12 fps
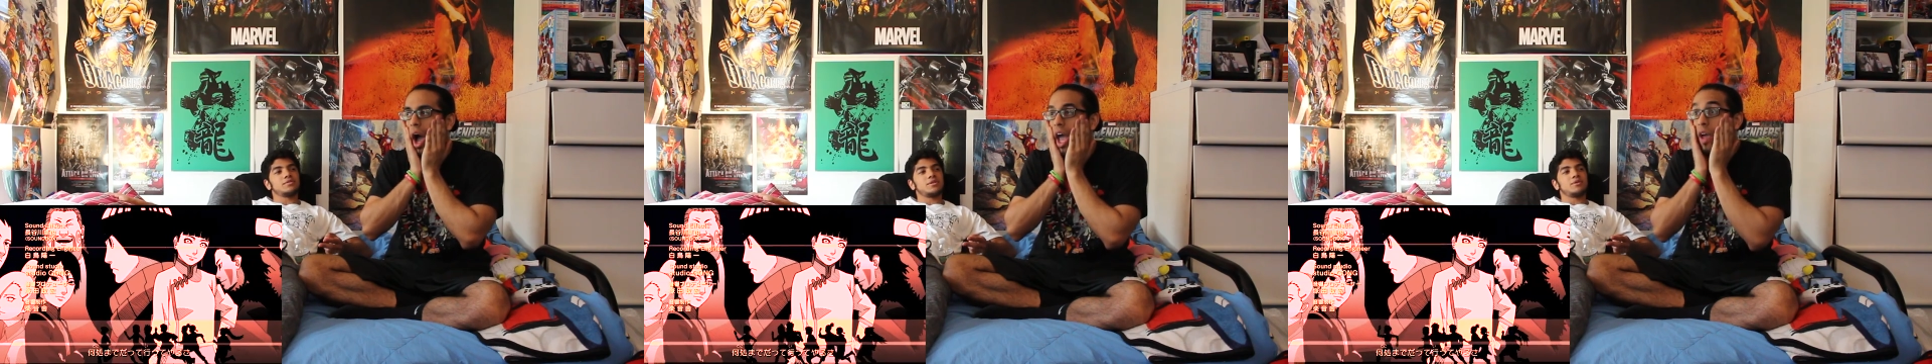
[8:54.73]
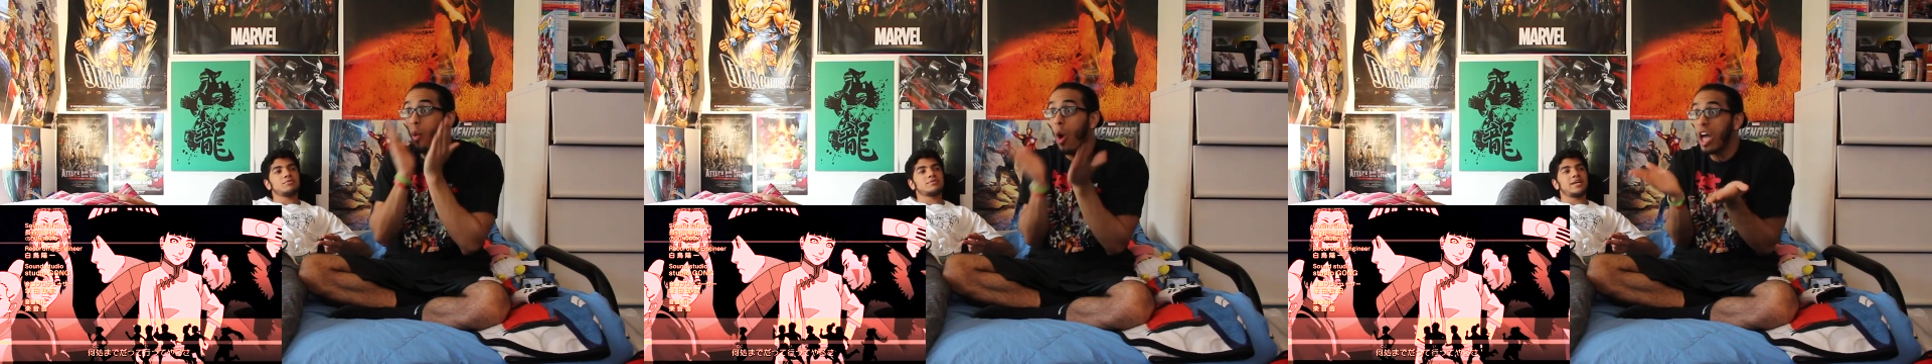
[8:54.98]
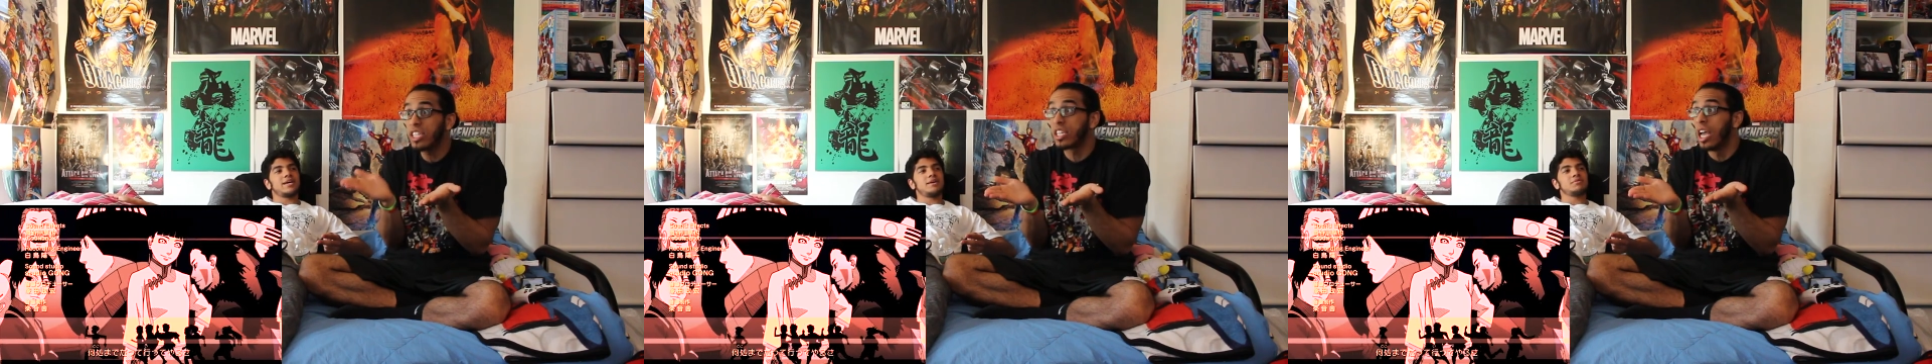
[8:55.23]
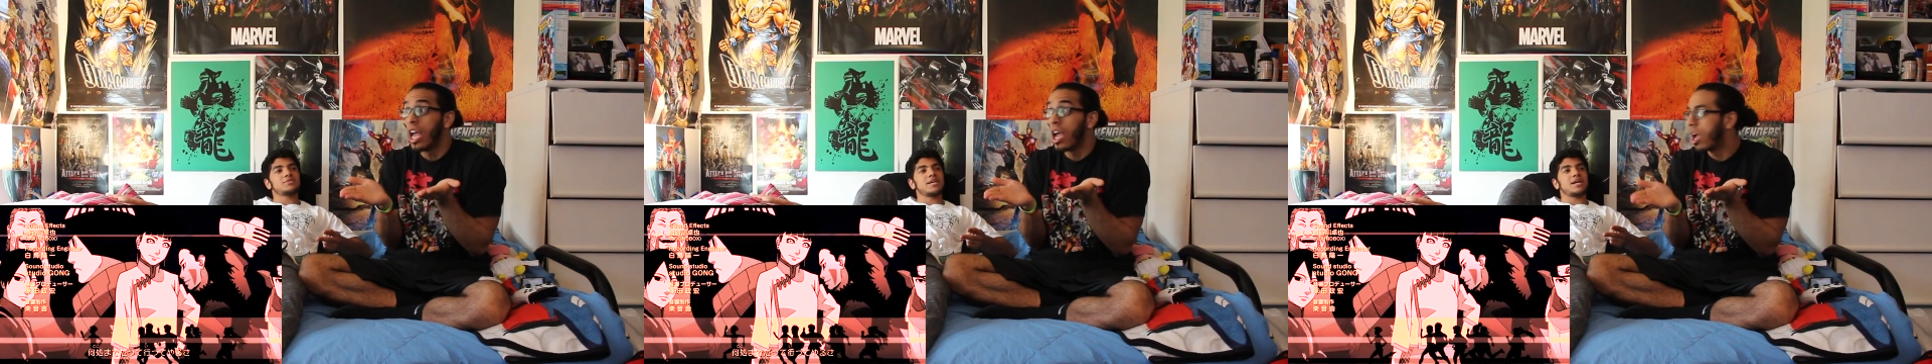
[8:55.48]
It, was. it
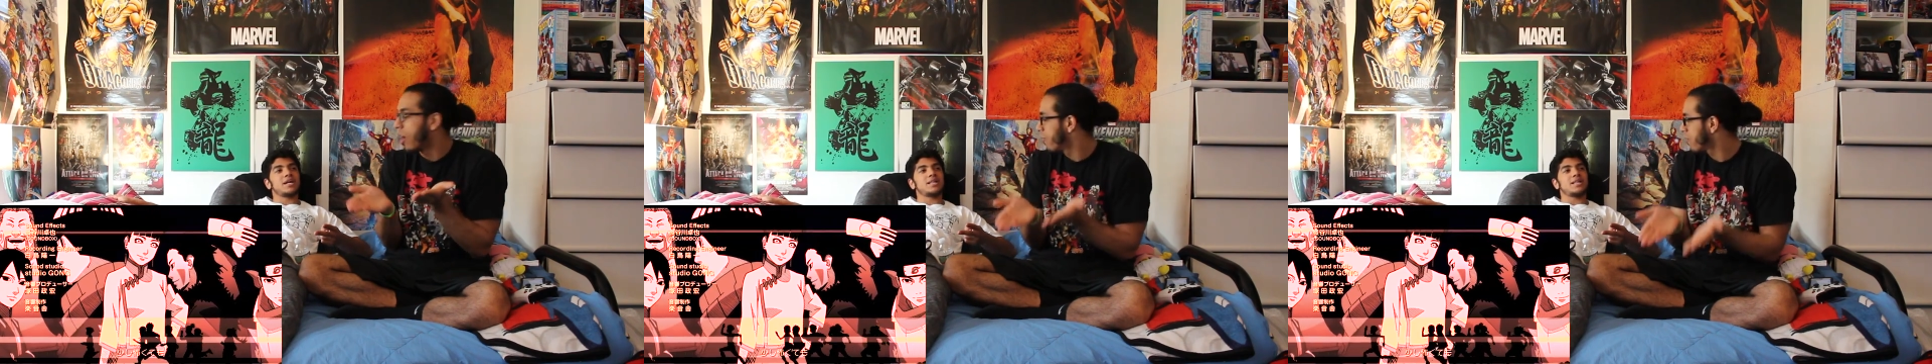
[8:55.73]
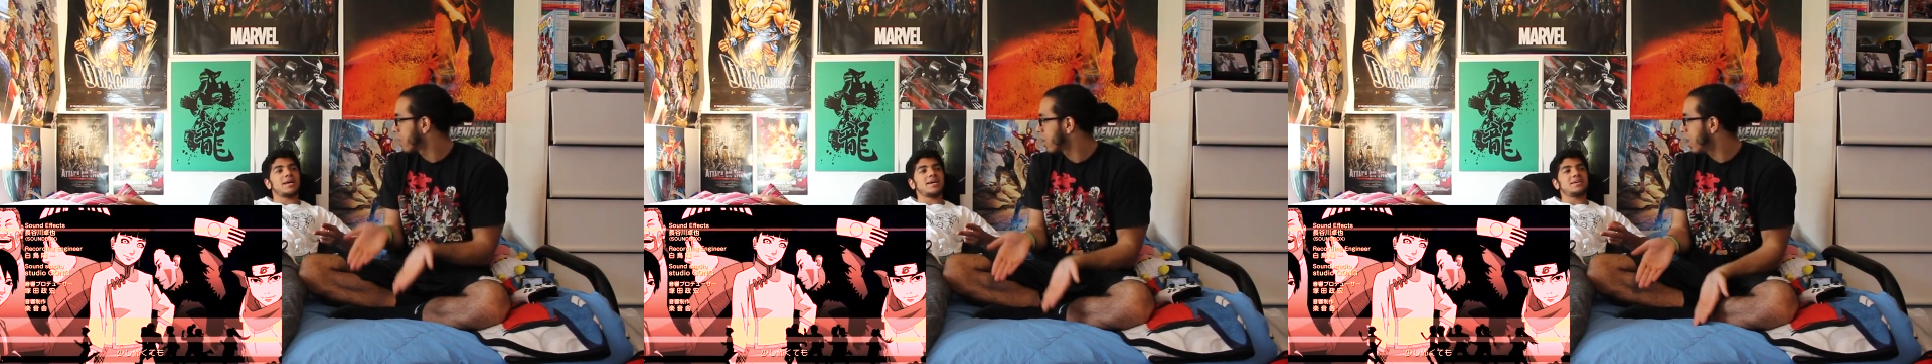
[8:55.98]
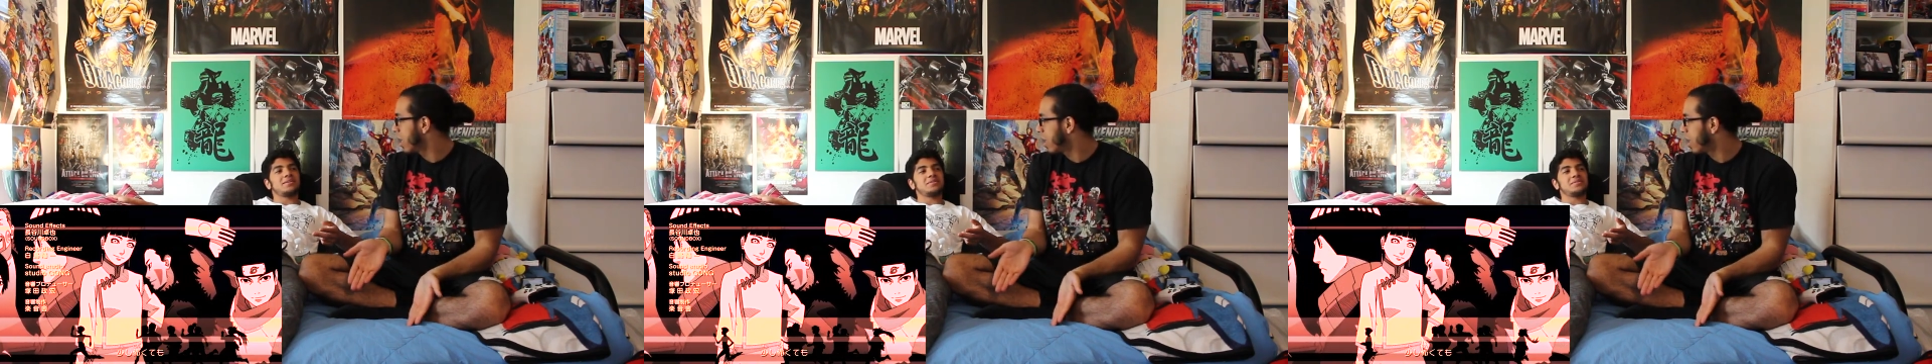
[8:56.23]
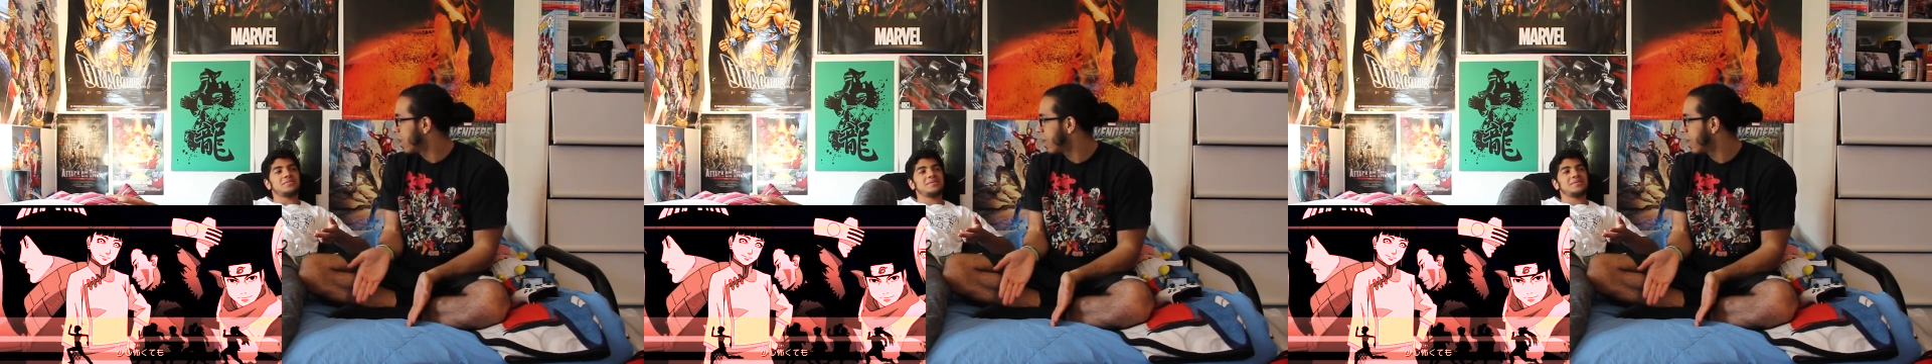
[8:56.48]
was like a lion and,